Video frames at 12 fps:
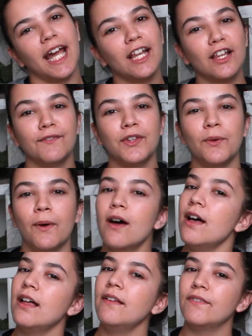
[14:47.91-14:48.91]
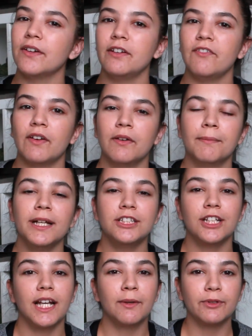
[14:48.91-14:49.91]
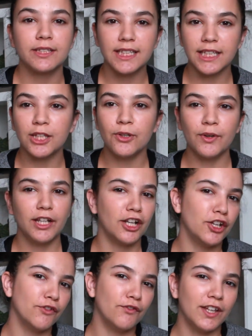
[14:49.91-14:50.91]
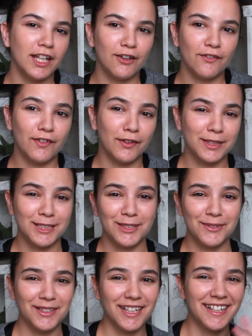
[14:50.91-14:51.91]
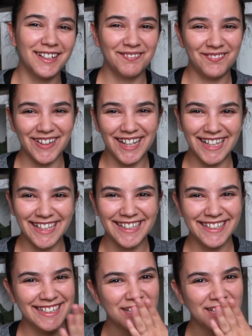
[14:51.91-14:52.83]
I love you all very, very much, and I will see you in another video very soon. Bye!